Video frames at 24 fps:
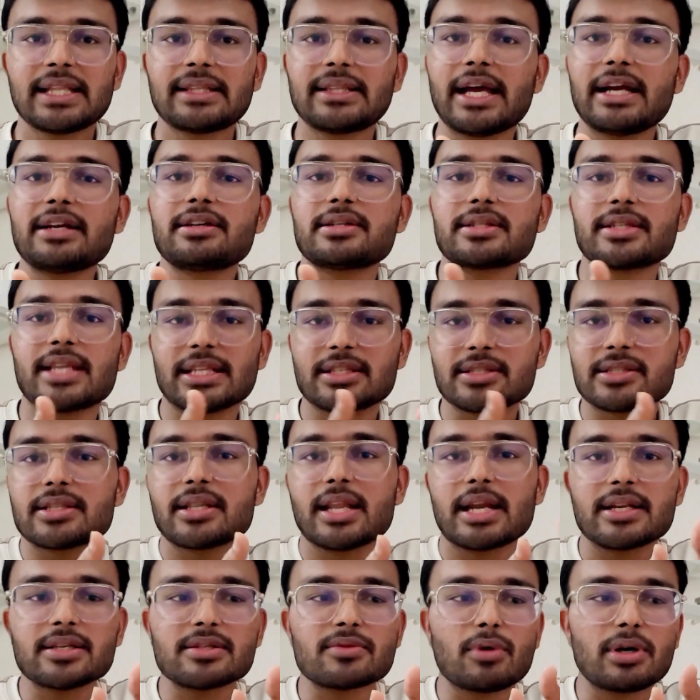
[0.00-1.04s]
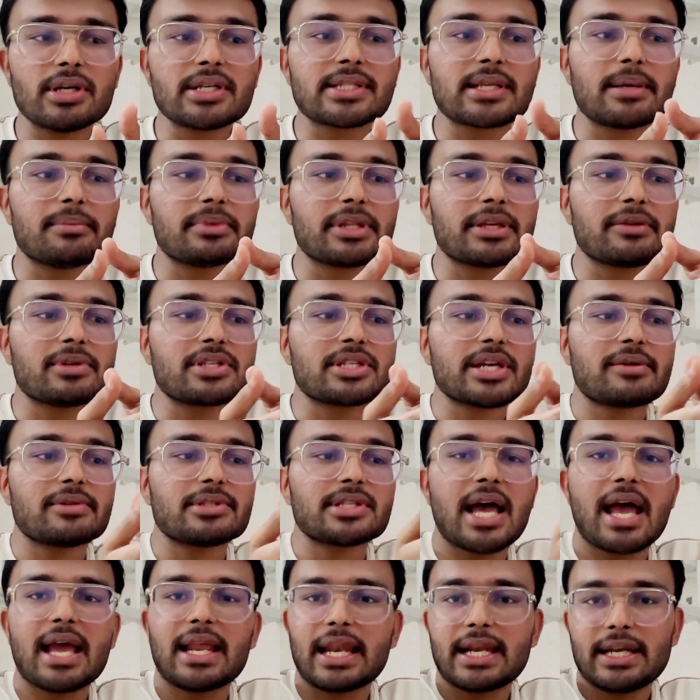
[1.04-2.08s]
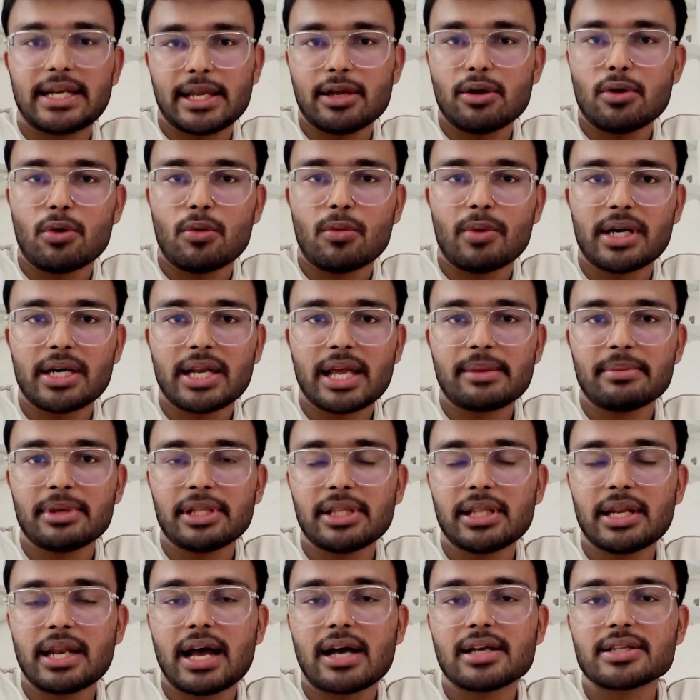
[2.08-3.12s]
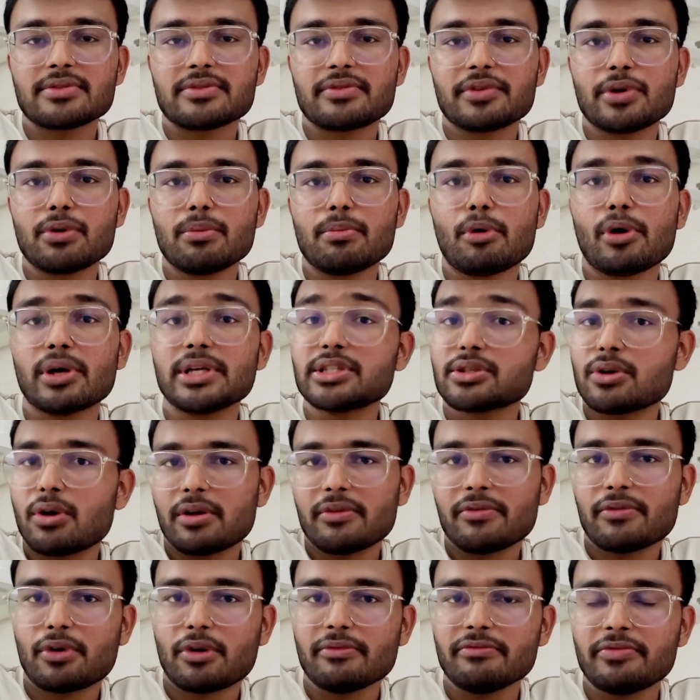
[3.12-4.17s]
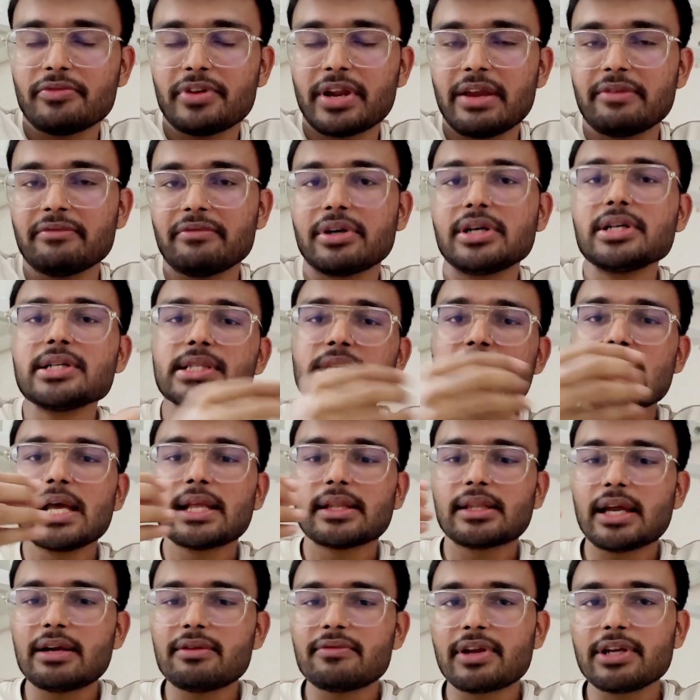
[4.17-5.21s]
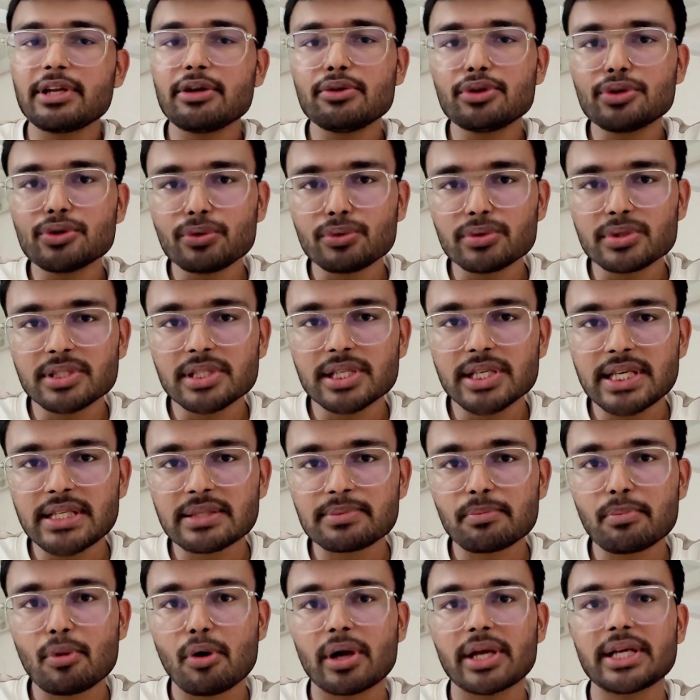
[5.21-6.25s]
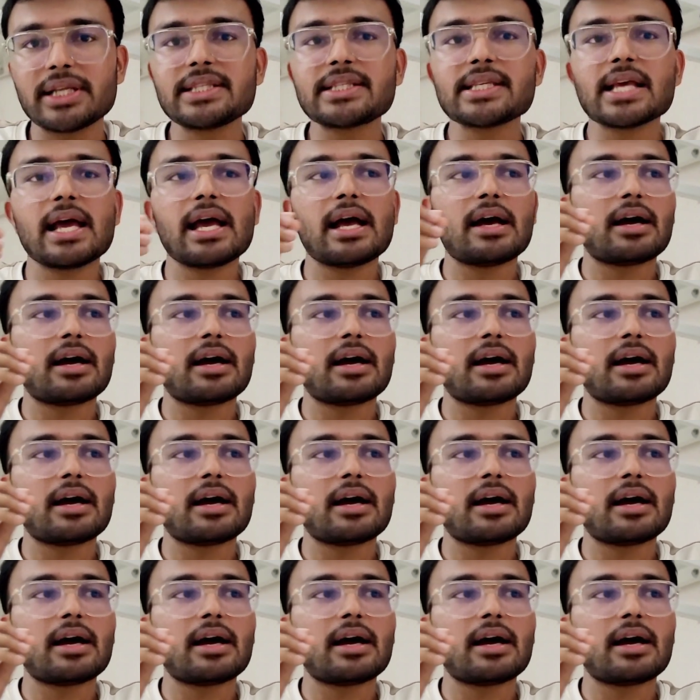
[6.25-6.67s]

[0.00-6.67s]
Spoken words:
That is what something which I was highlighting over time in the last few points or from frameworks, that when you use these points